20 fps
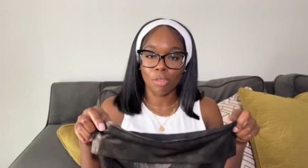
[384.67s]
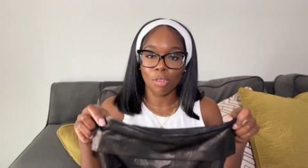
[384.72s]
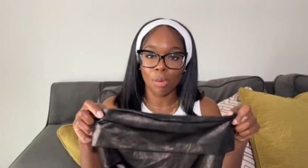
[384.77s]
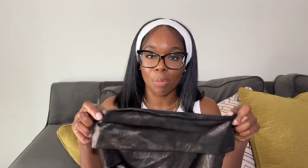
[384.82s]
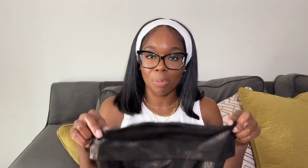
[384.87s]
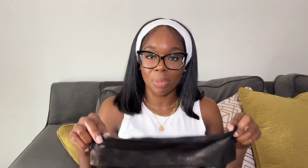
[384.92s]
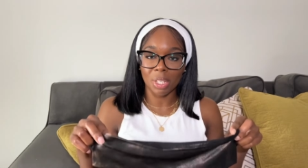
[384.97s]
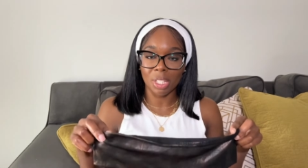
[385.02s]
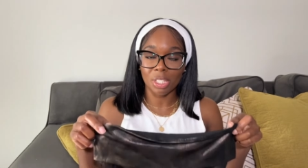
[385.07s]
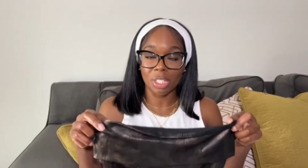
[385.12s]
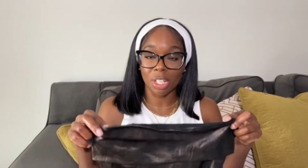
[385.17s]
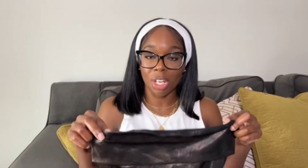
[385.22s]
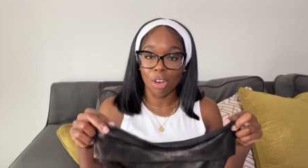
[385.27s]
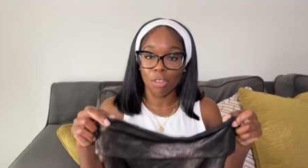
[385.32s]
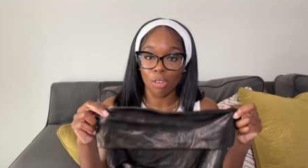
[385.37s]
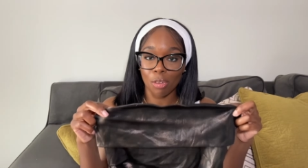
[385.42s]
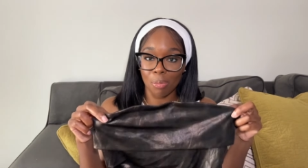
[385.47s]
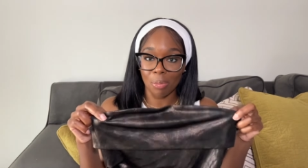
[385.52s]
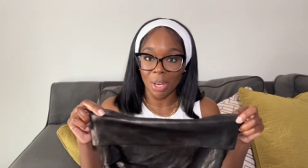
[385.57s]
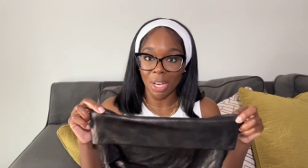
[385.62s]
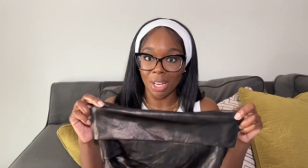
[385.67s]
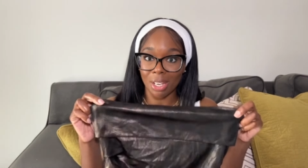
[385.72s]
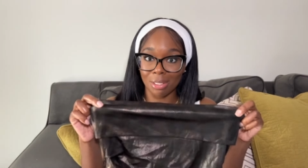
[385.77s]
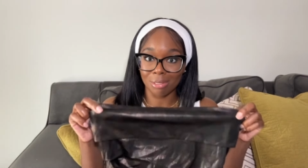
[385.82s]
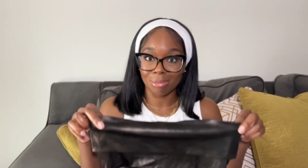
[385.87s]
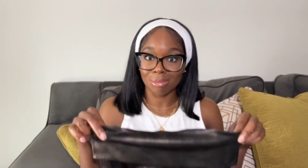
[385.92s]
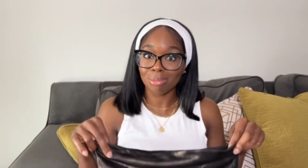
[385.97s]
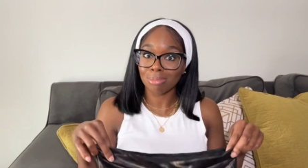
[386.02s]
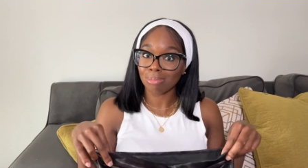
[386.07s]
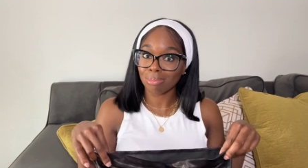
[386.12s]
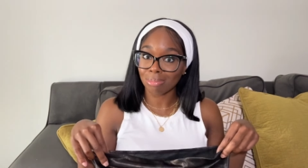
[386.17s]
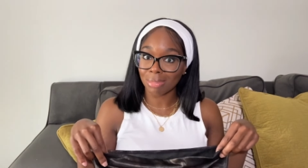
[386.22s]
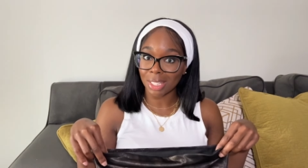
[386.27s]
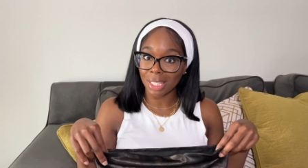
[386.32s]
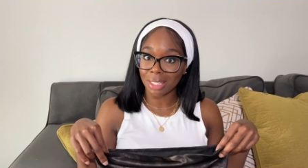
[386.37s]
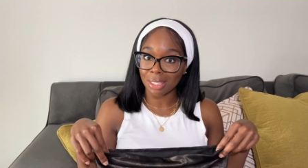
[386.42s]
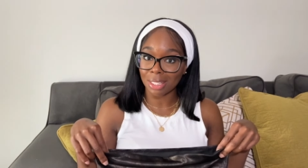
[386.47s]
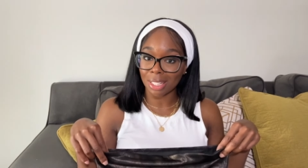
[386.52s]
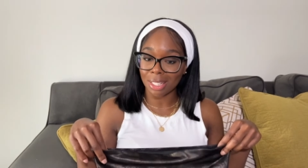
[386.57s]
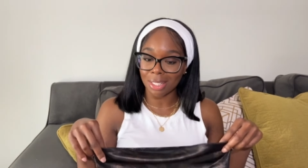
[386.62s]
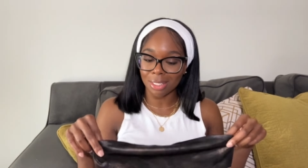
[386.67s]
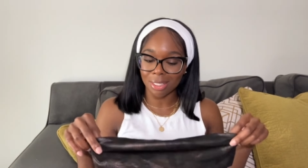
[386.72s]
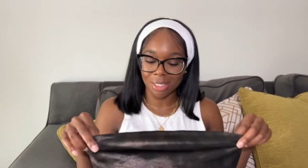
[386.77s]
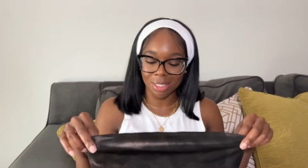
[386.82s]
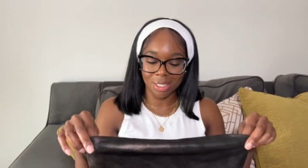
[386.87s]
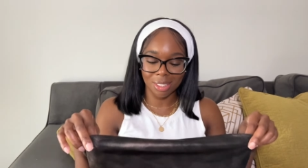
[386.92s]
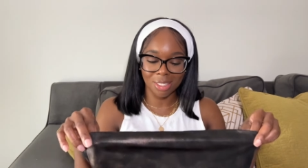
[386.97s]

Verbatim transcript: for me to cover my tetas.